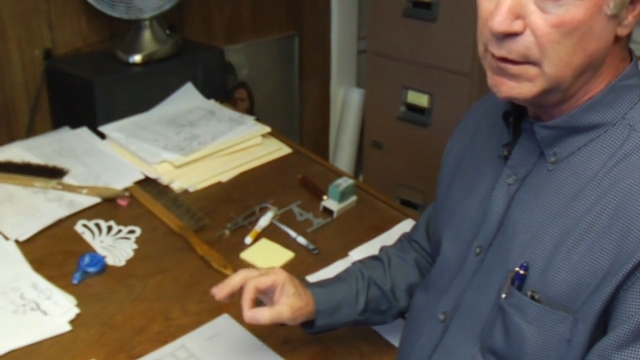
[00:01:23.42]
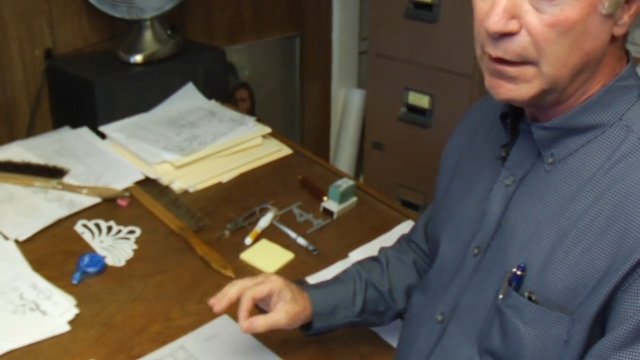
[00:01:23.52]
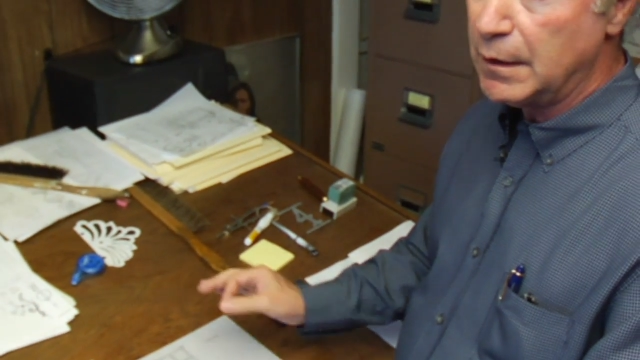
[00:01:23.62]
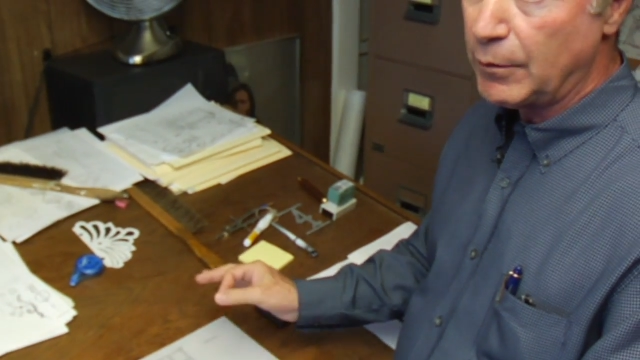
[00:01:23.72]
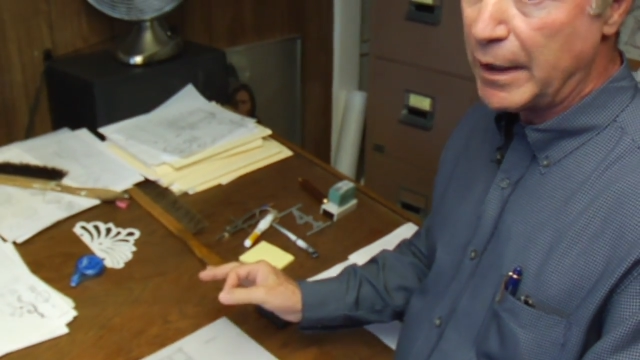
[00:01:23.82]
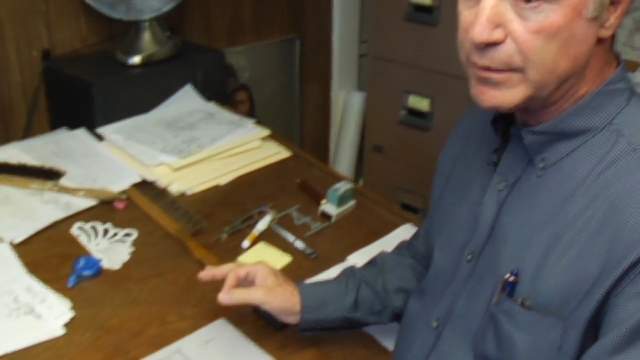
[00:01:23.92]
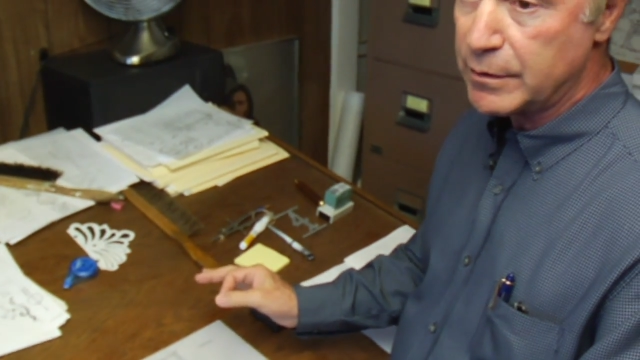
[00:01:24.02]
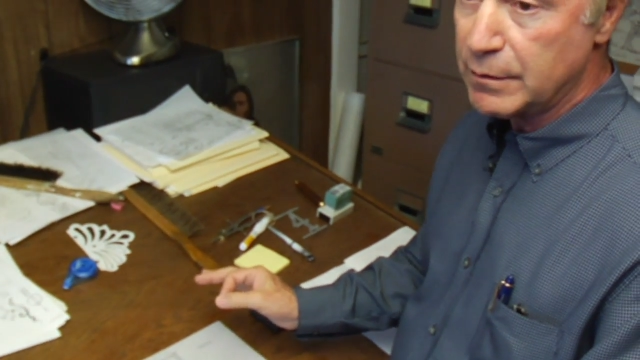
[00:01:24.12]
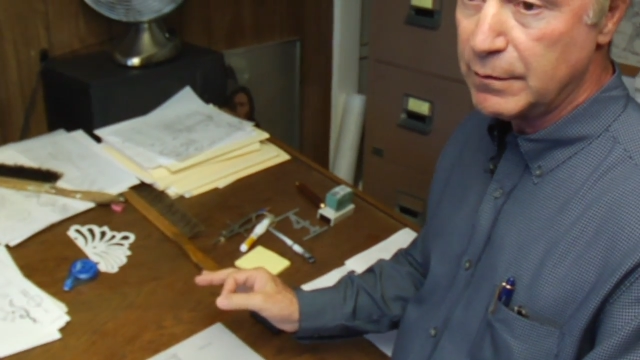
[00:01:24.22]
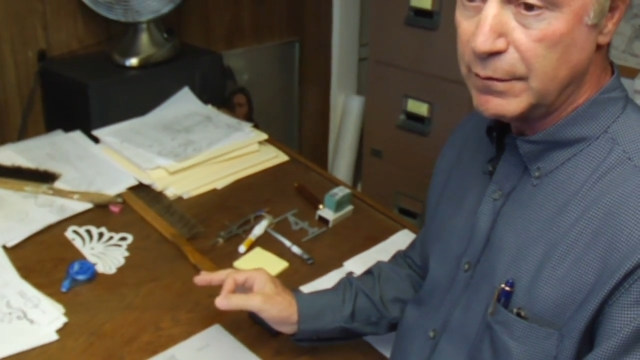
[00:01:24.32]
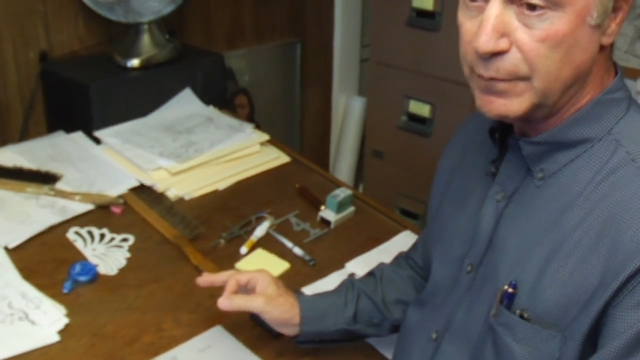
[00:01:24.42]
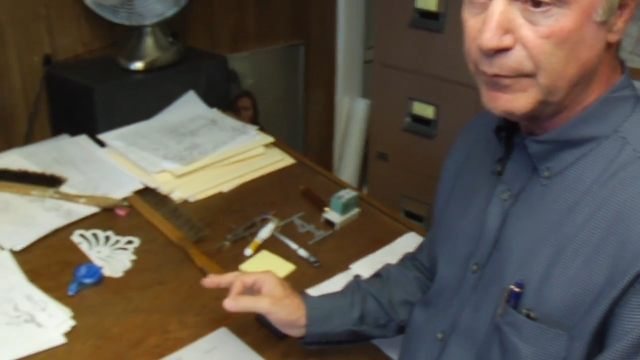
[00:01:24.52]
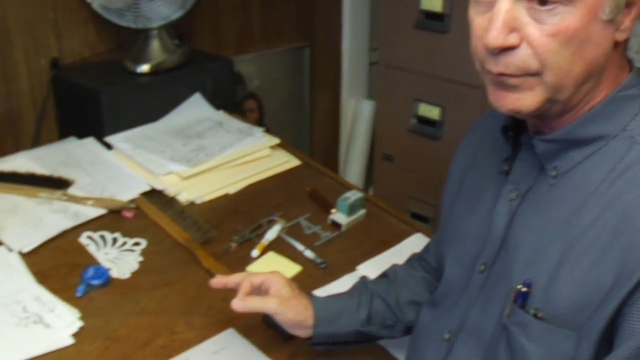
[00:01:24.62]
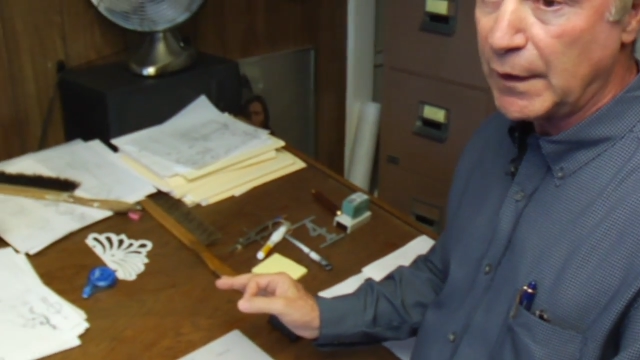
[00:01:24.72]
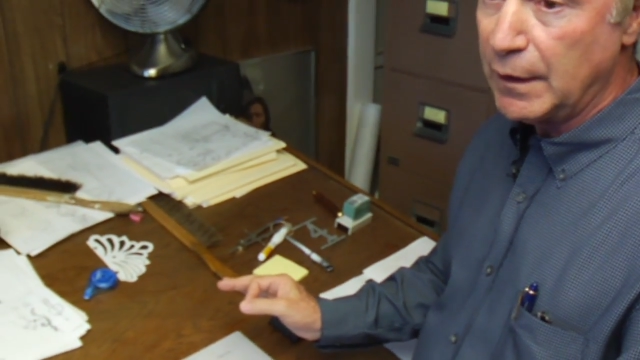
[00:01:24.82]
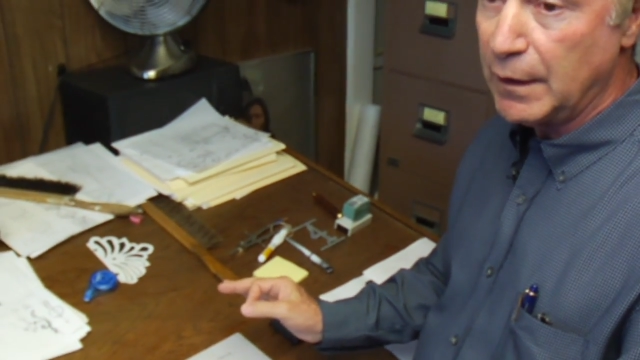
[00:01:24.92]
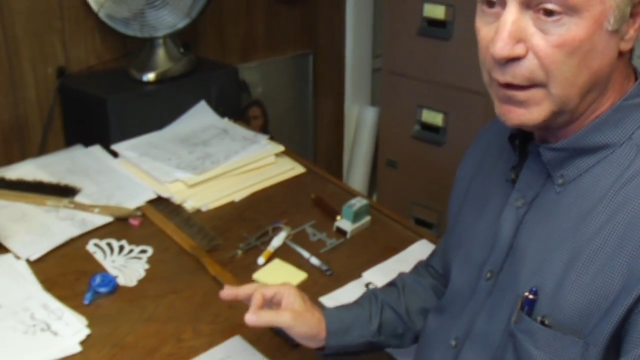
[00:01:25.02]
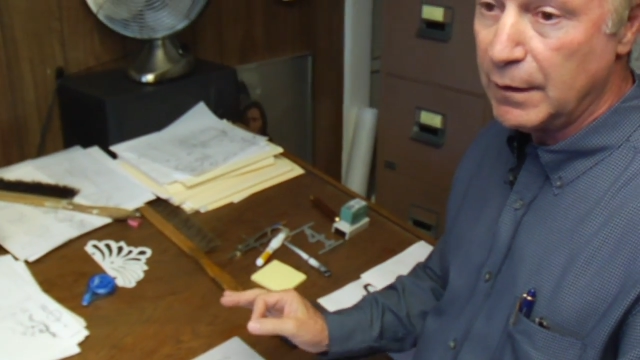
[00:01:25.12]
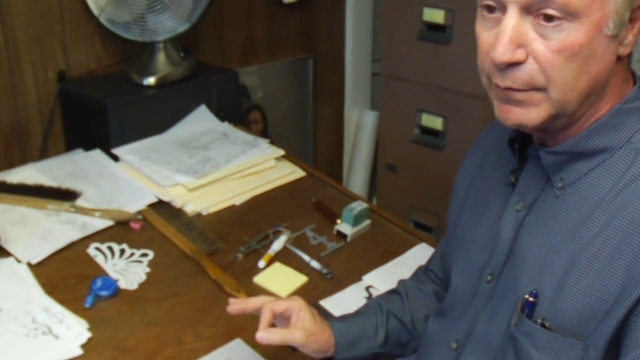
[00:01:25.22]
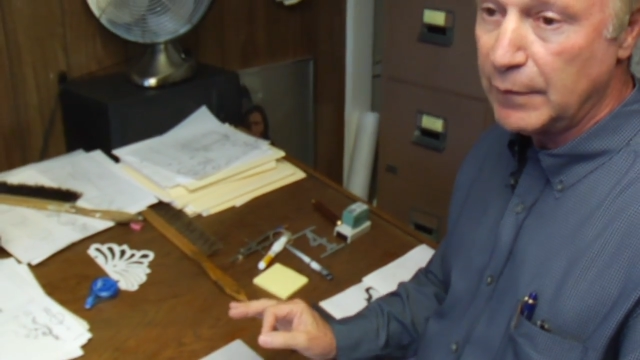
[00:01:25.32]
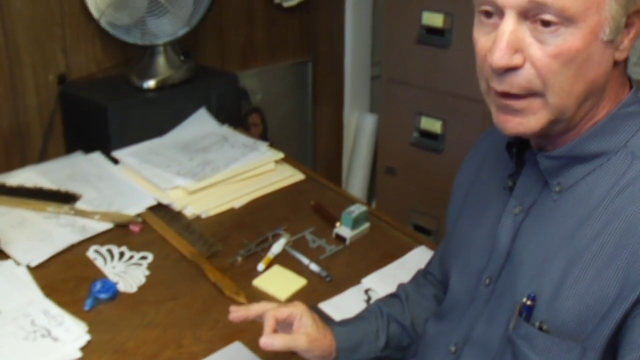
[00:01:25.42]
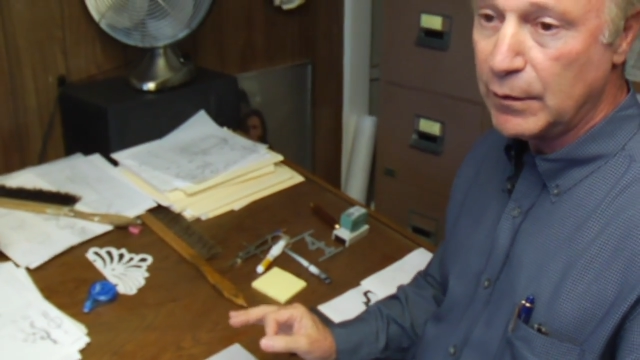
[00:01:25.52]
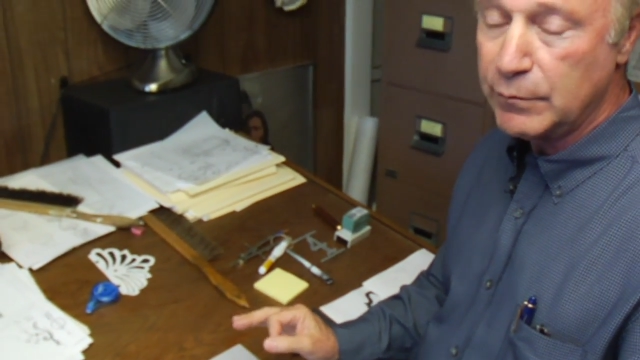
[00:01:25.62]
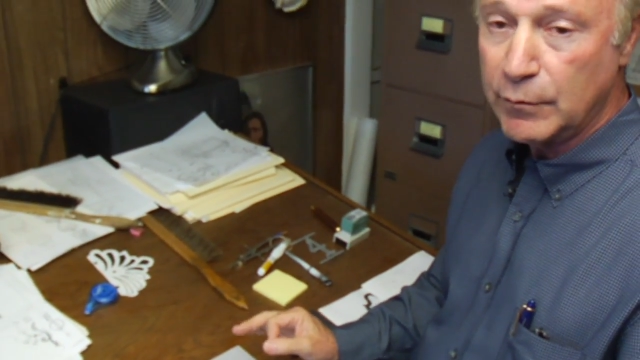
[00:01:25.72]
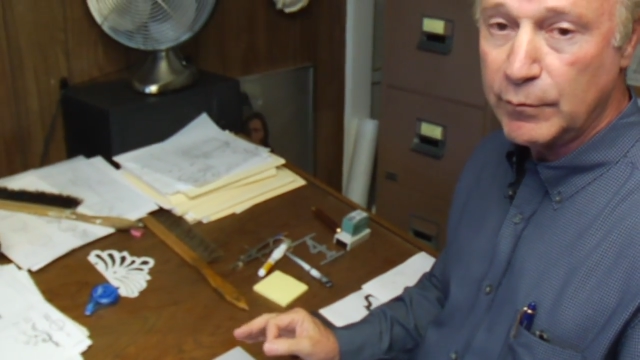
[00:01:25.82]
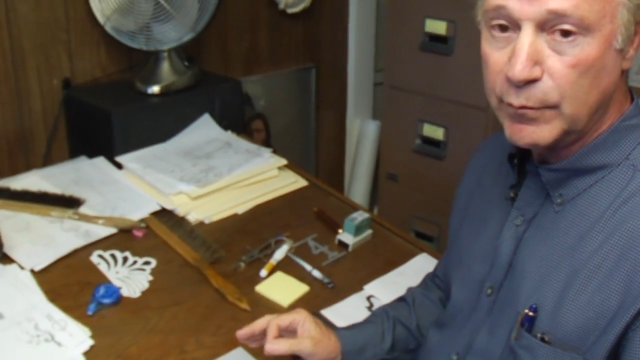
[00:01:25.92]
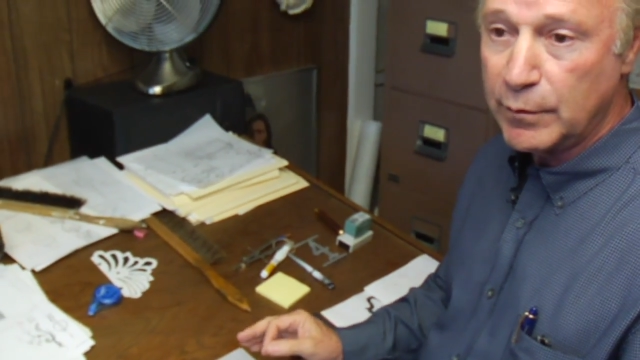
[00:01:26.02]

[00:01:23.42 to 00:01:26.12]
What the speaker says: and an eraser. I don't